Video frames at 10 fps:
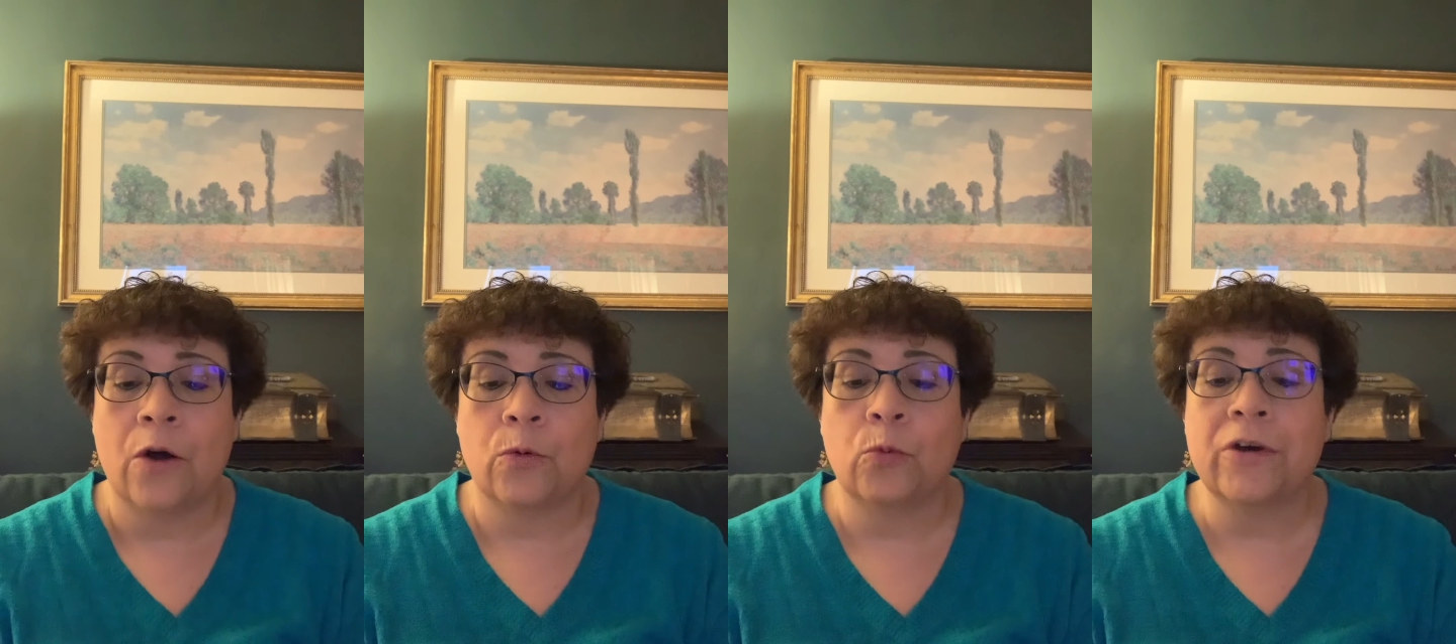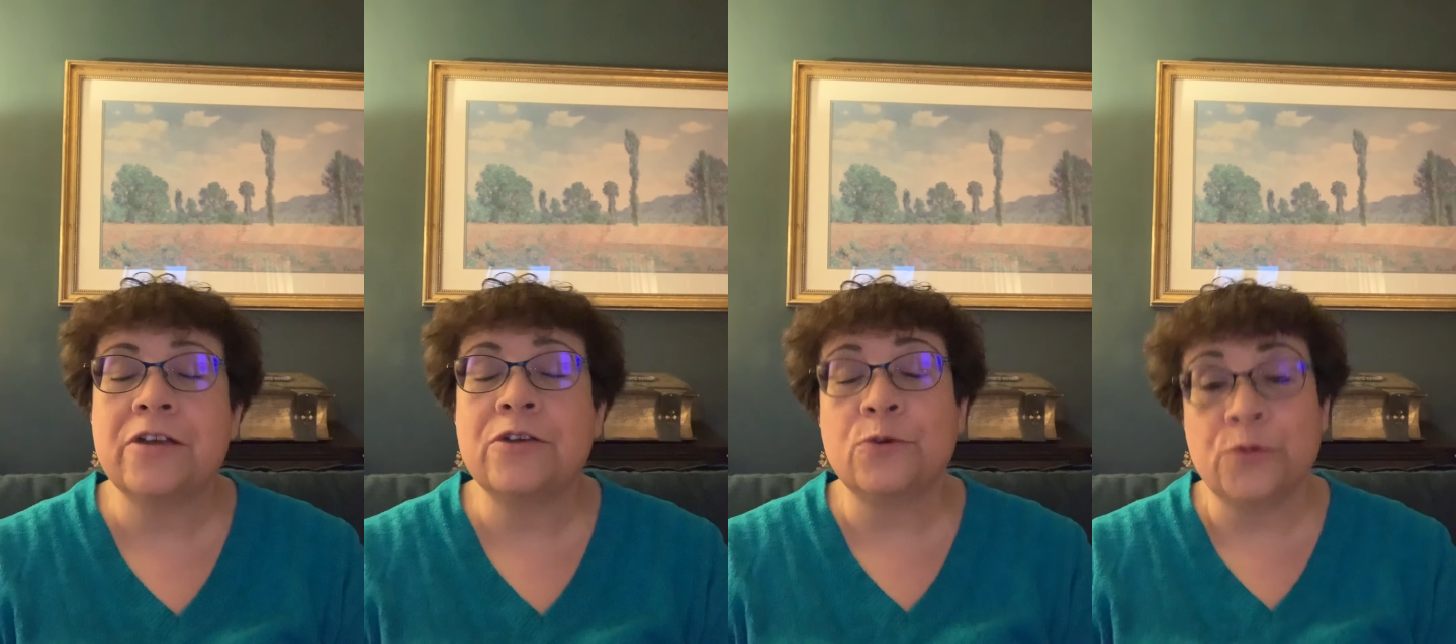What do
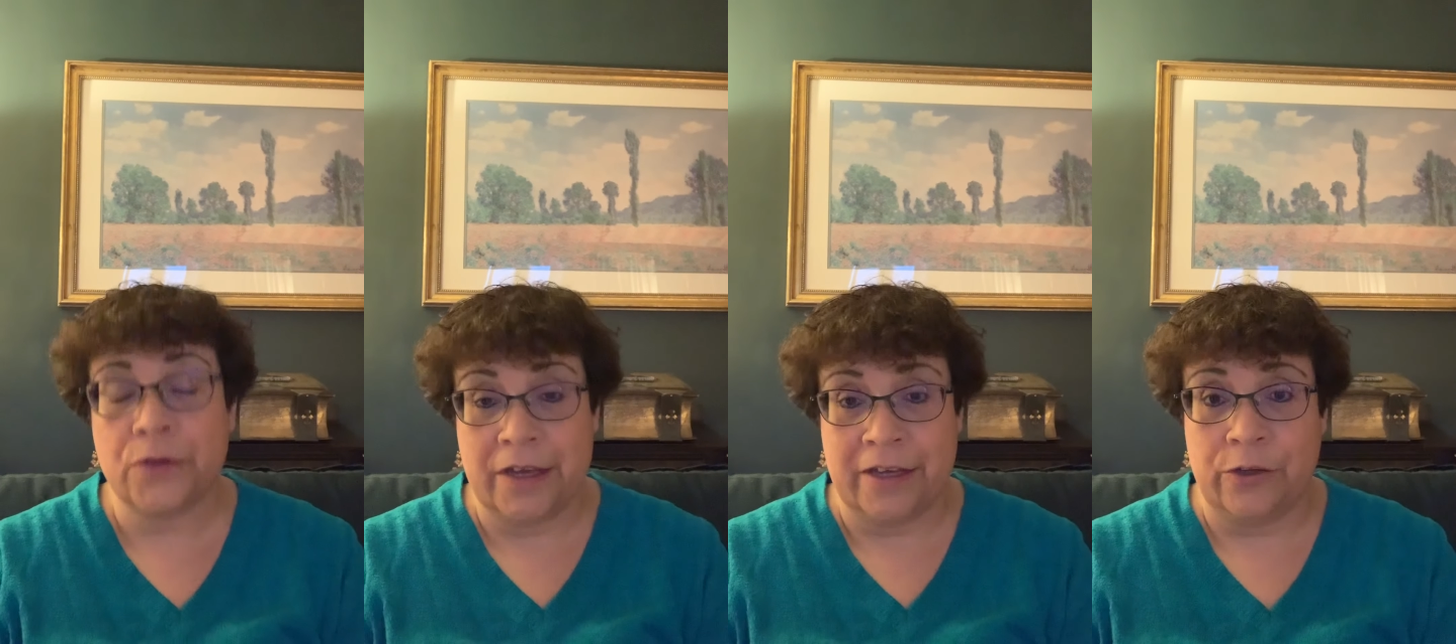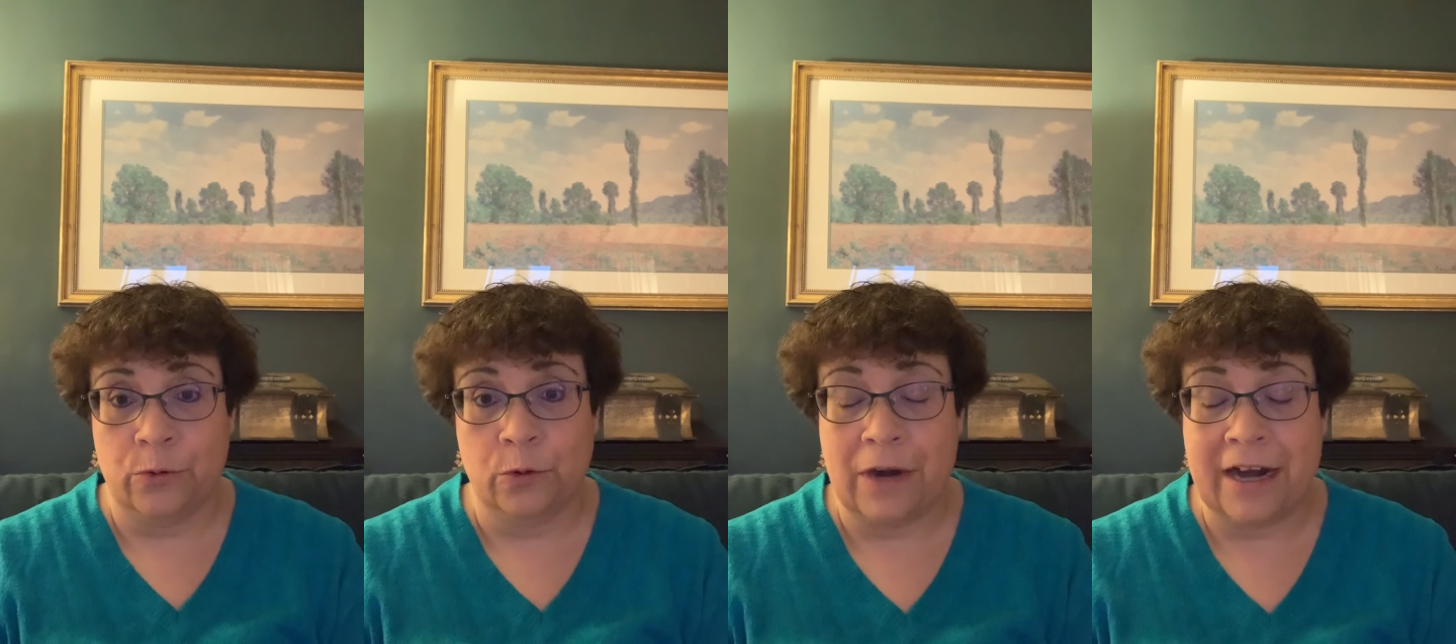you think you
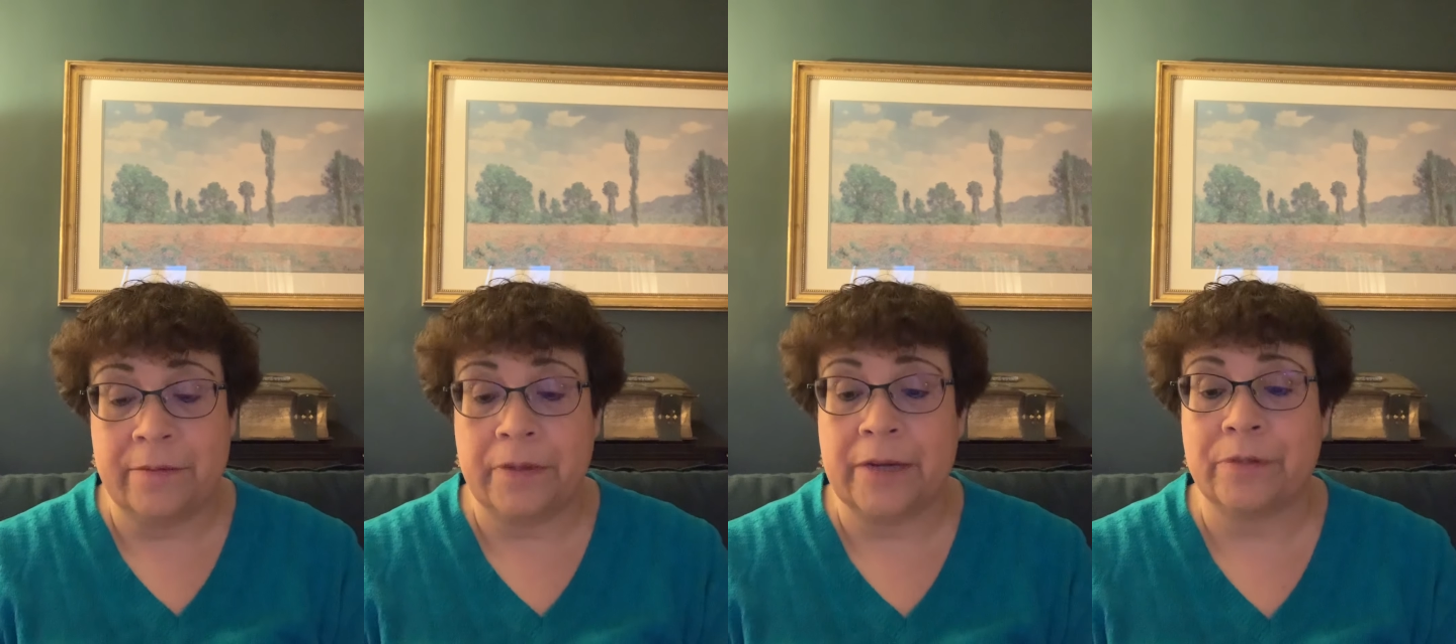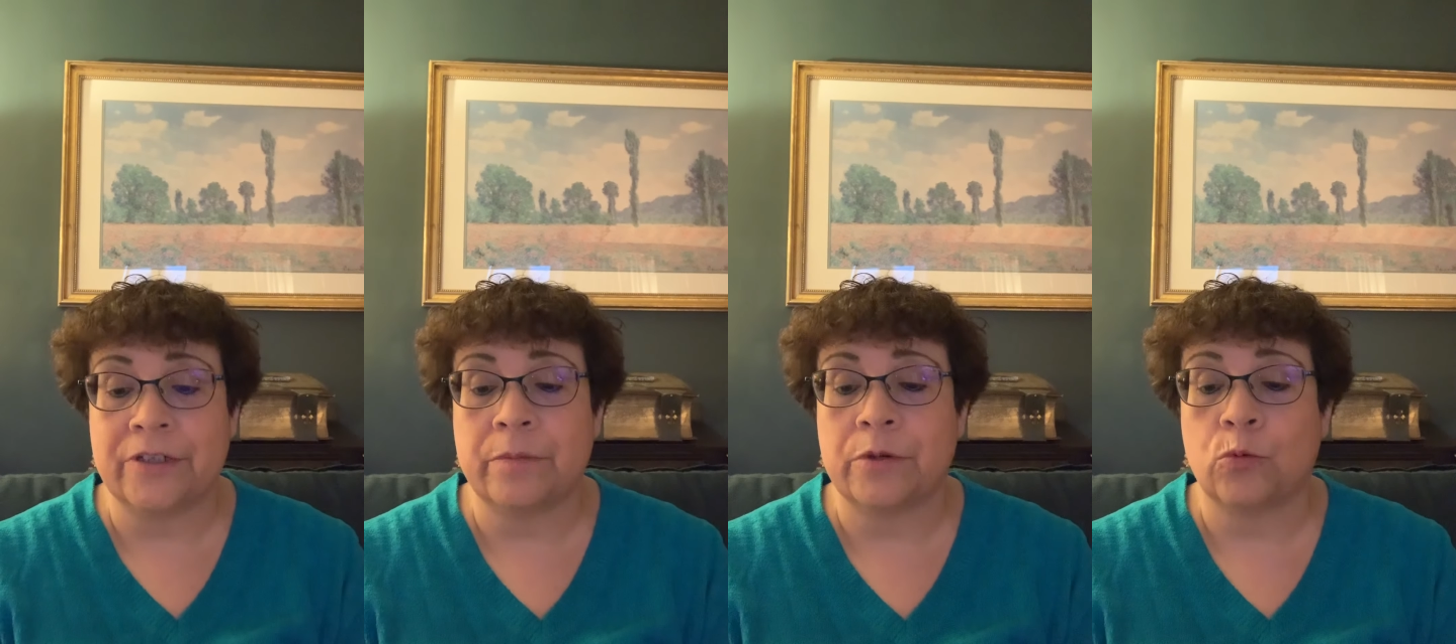will write paper
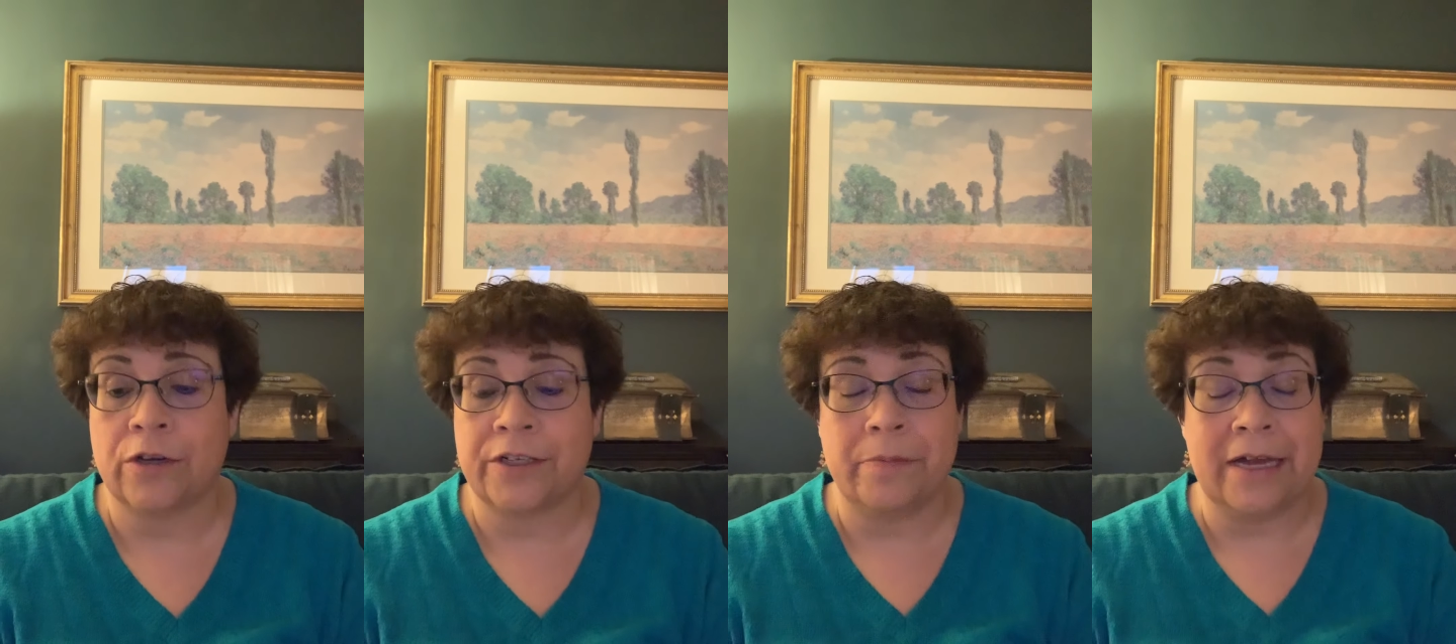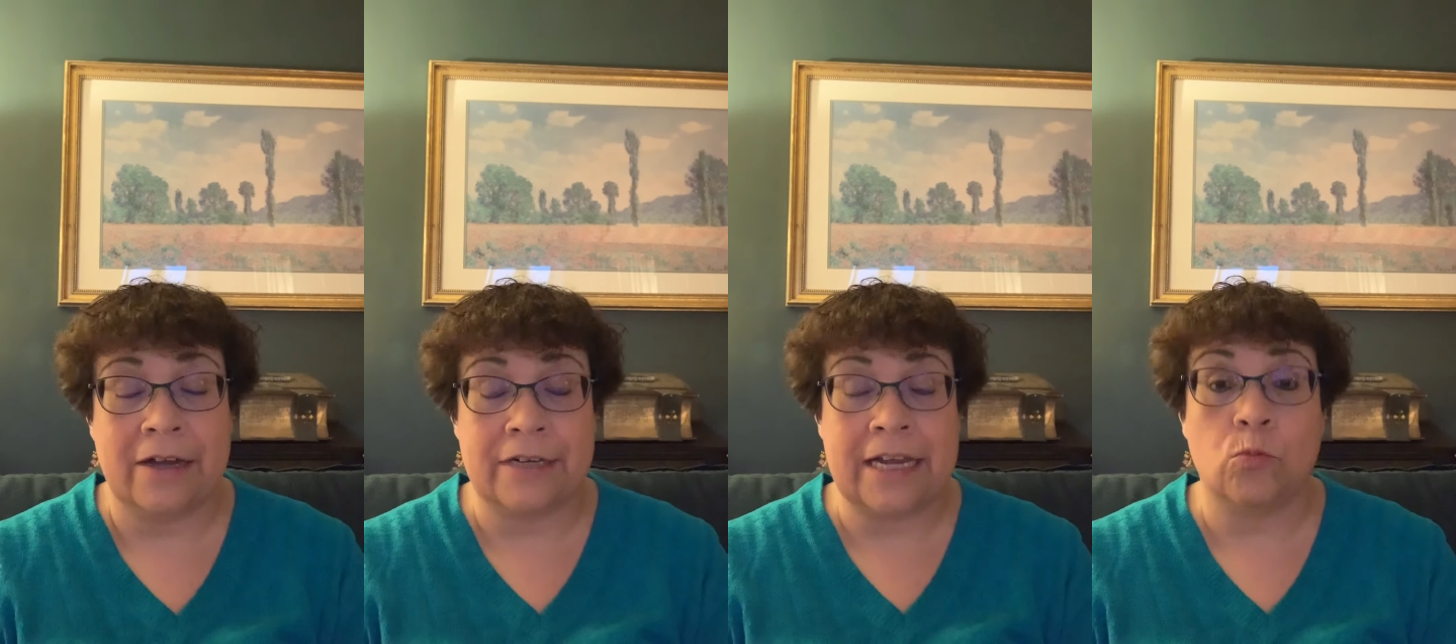number 1
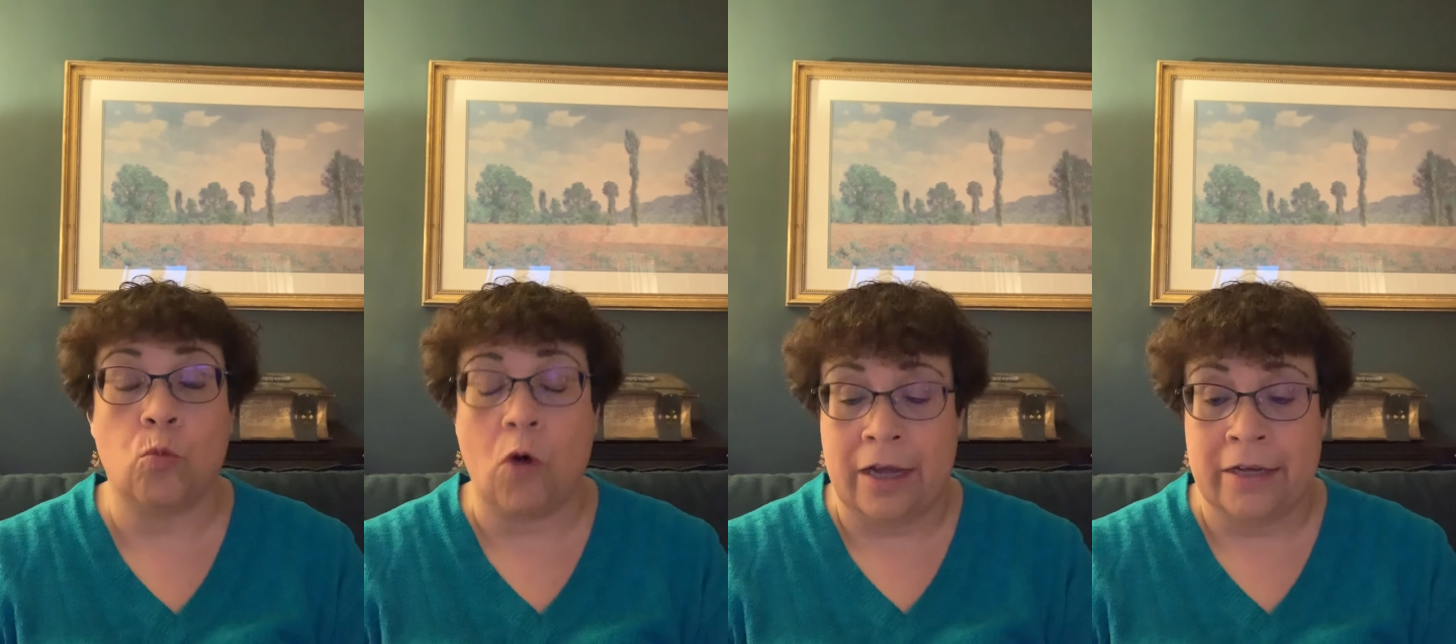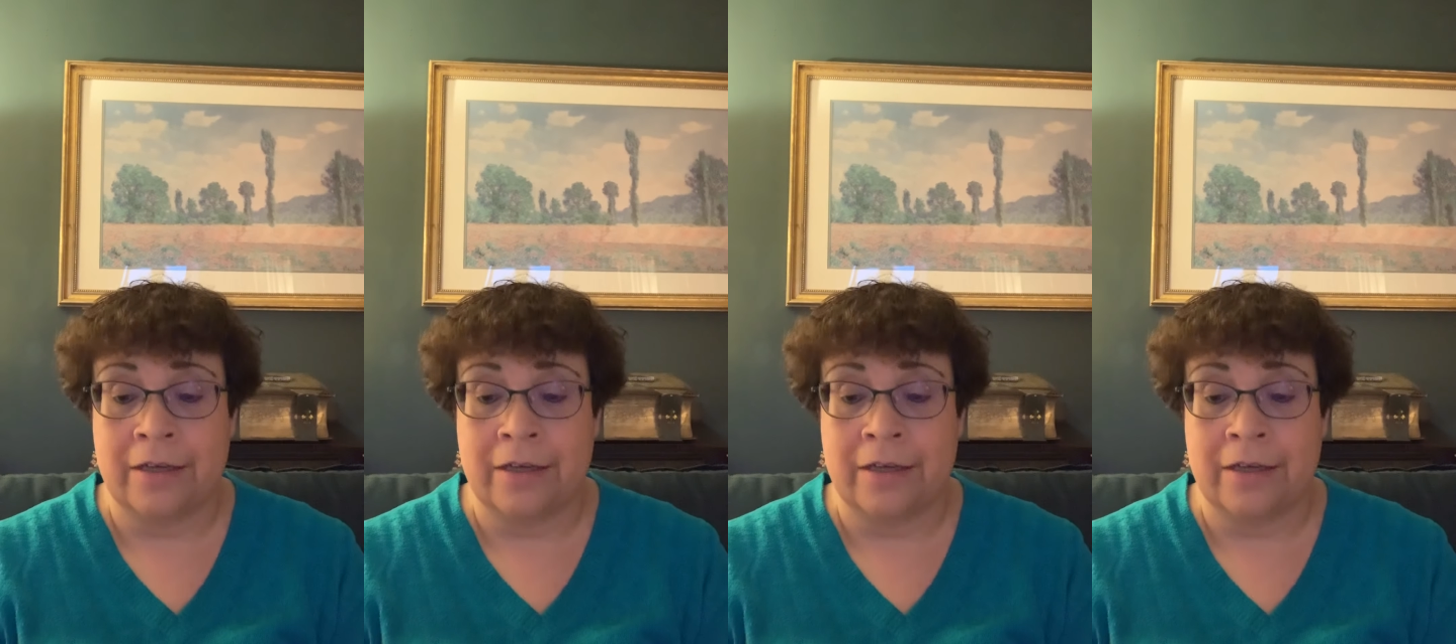about and why?